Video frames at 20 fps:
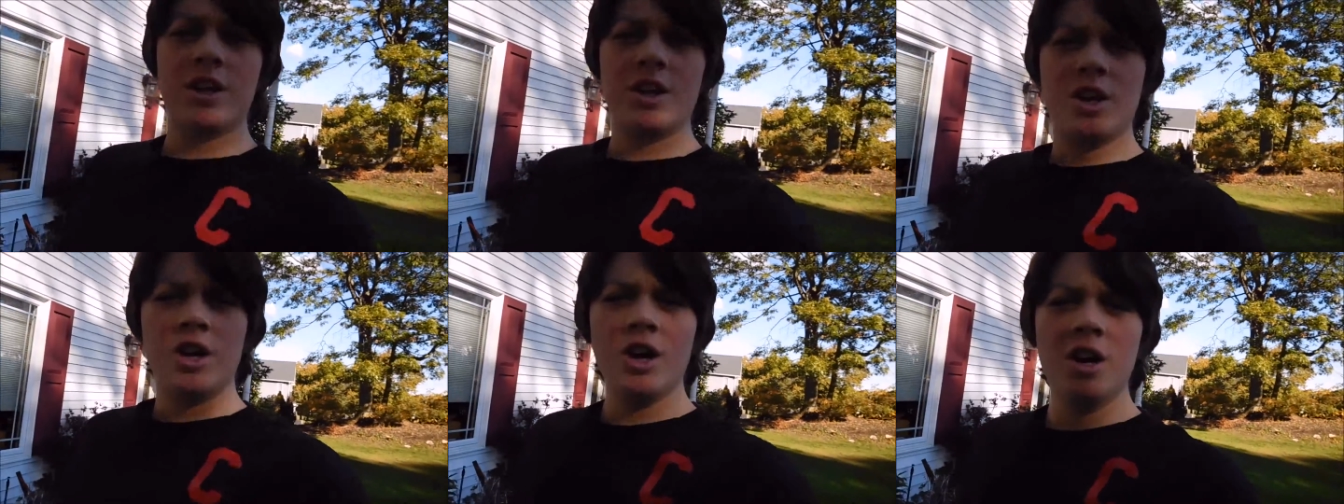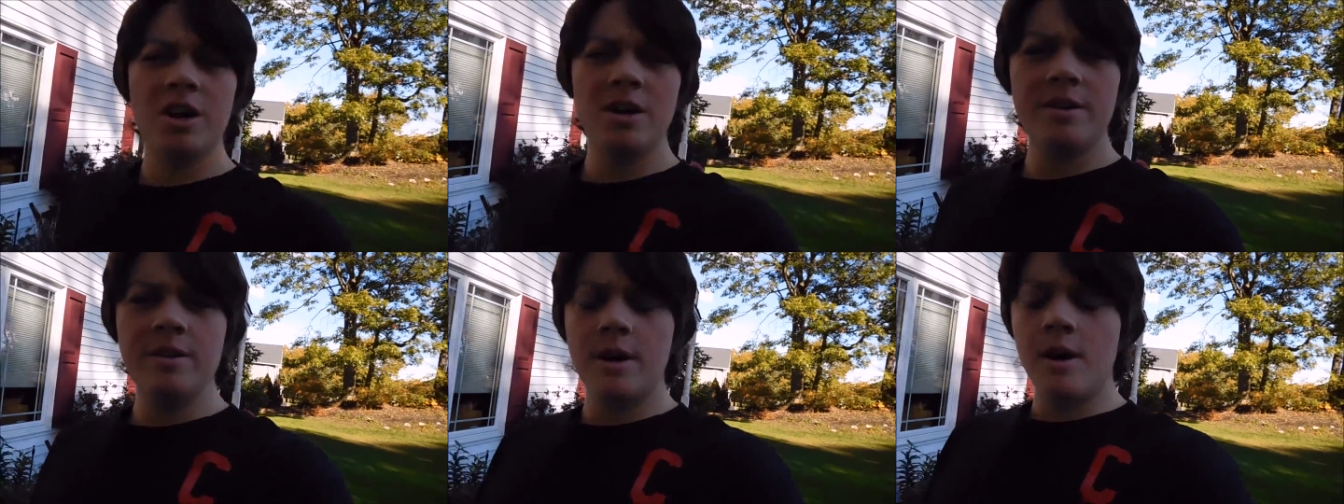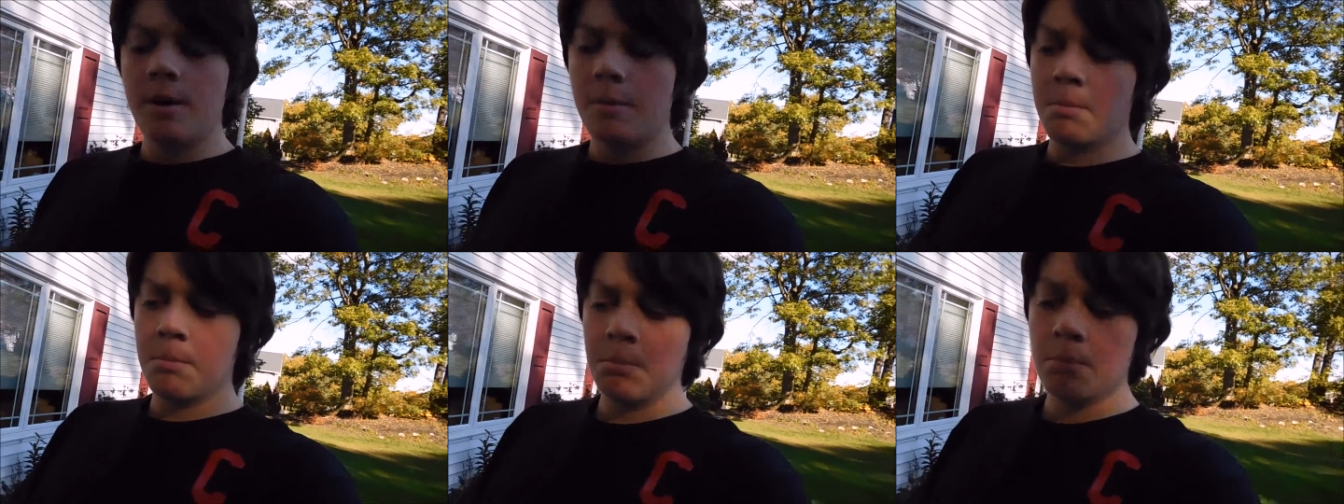Good
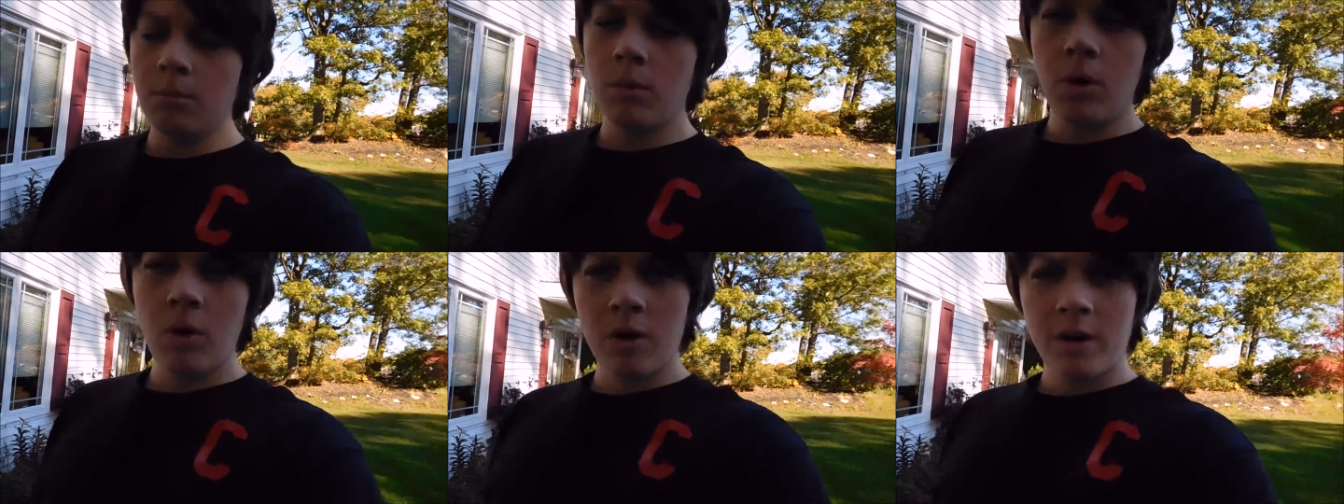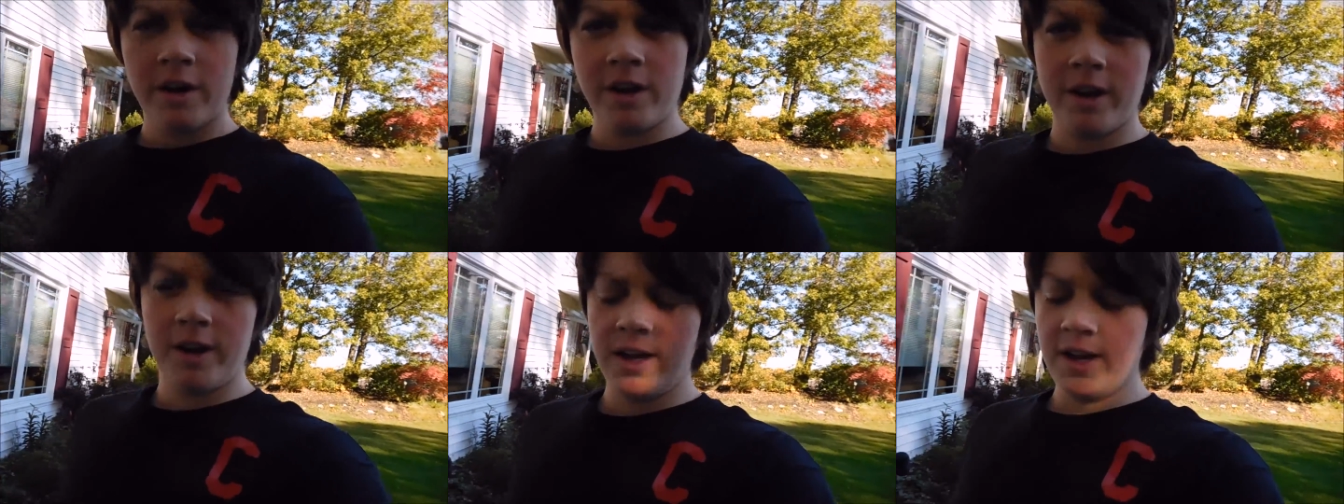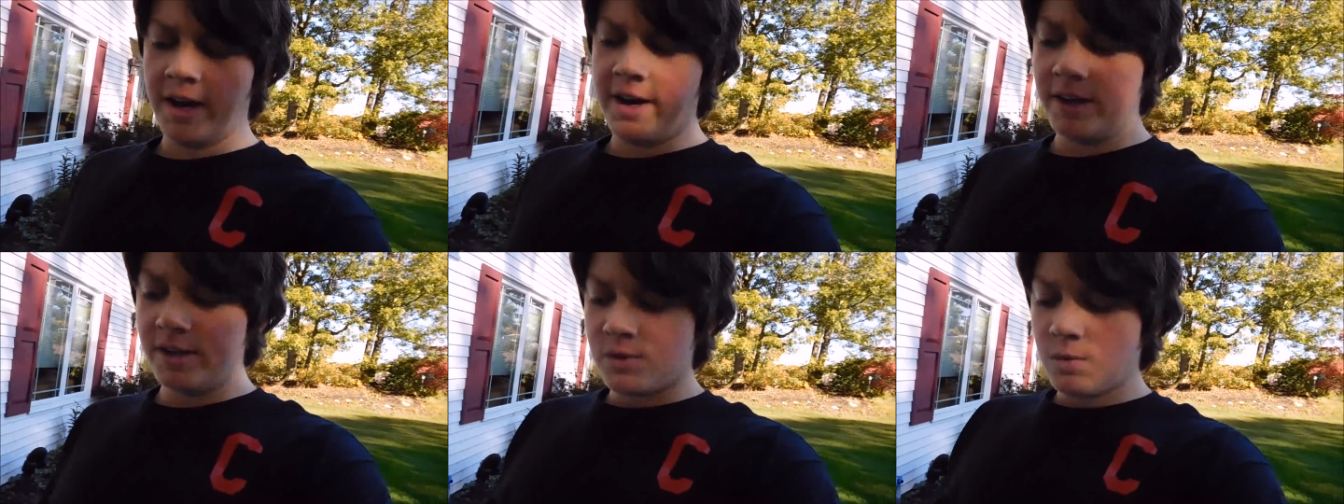morning,
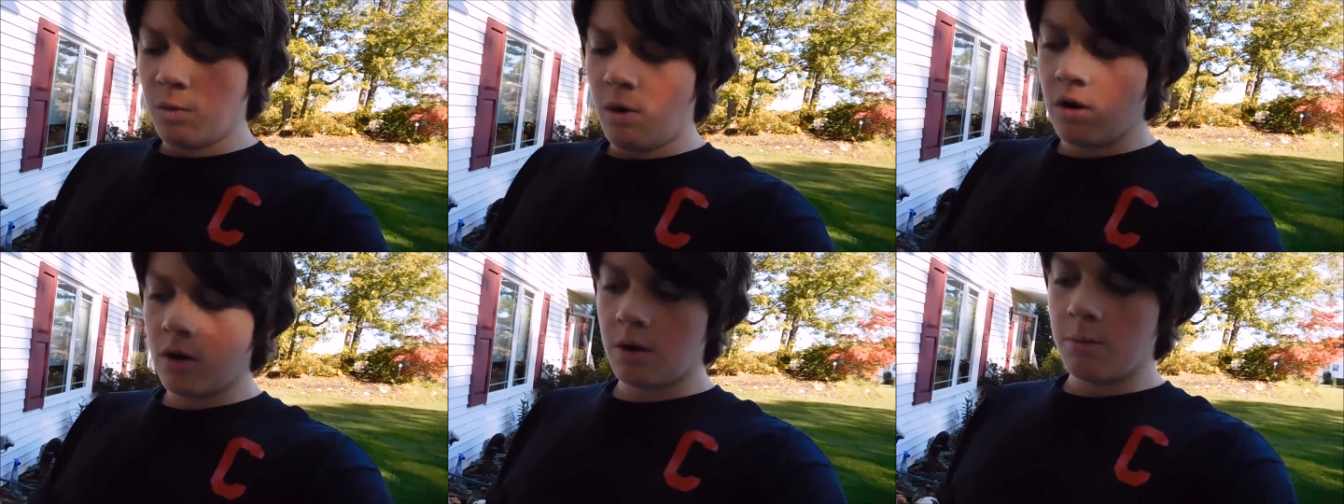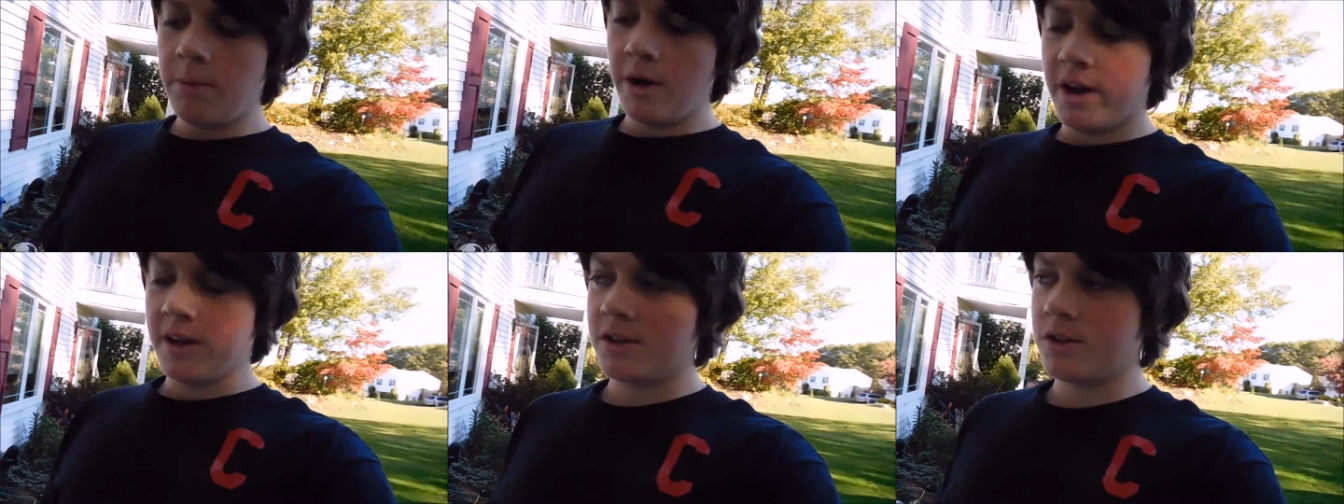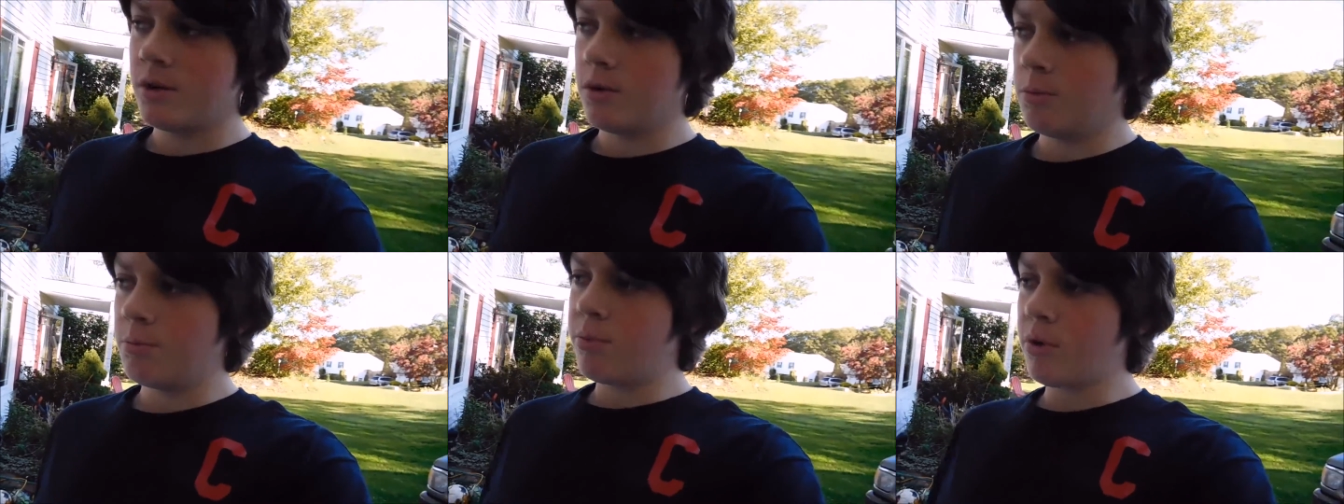guys. Welcome back
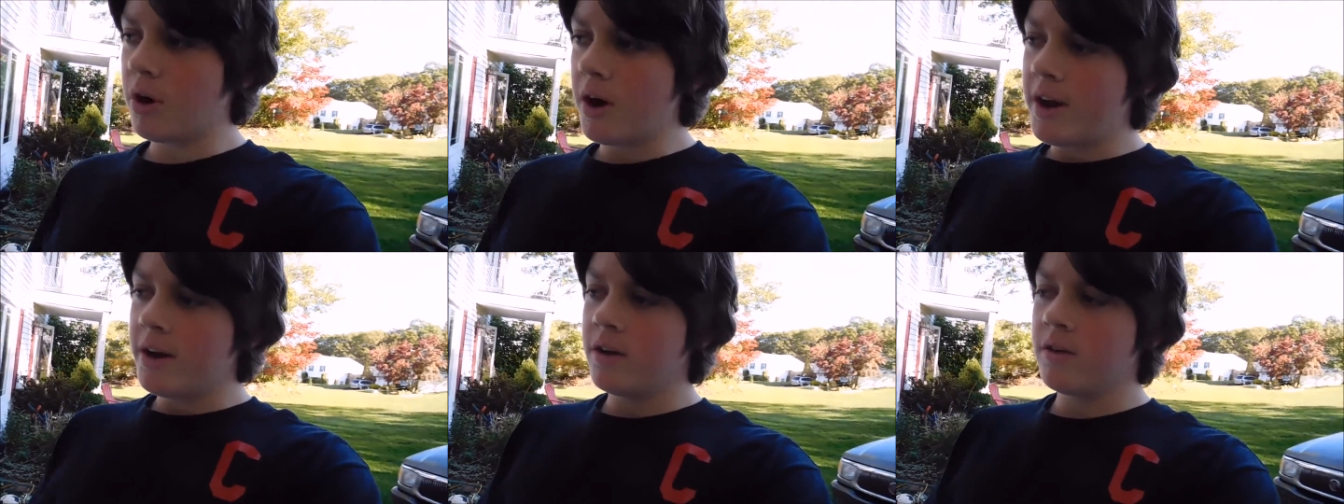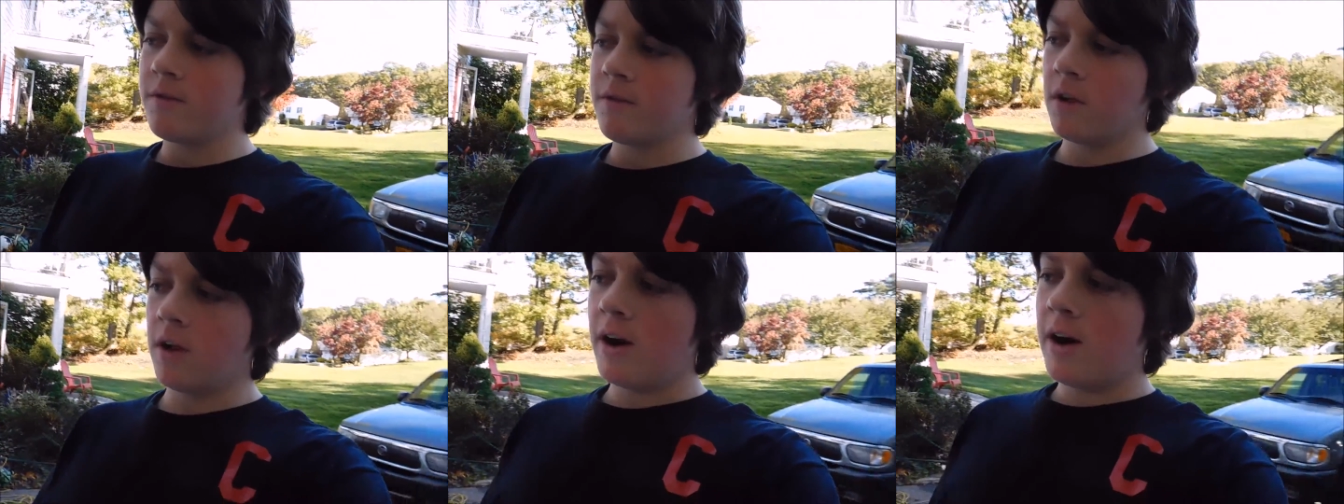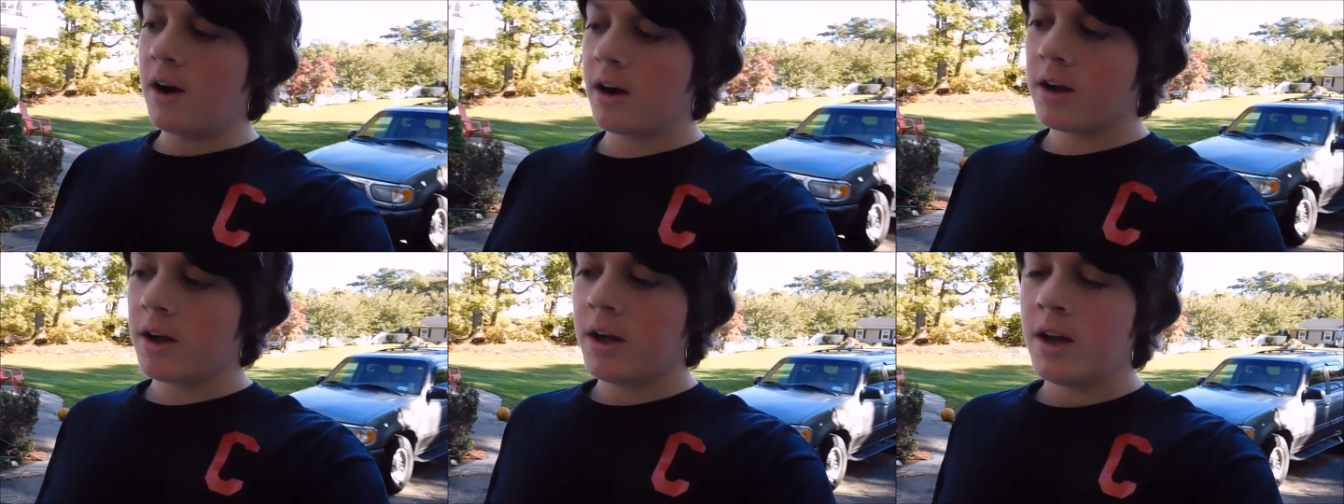to a brand new
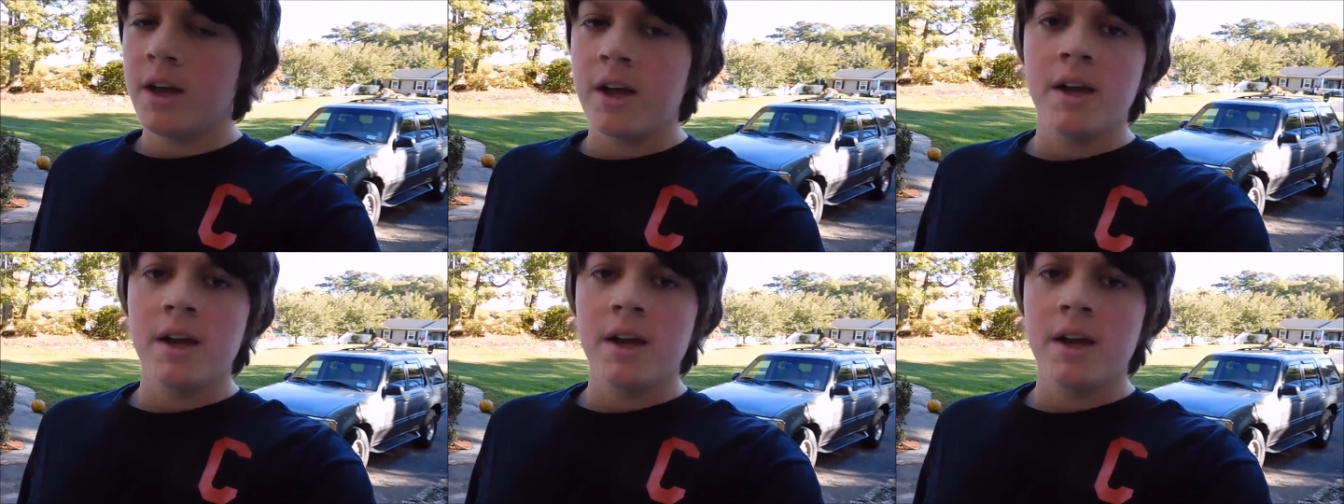vlog.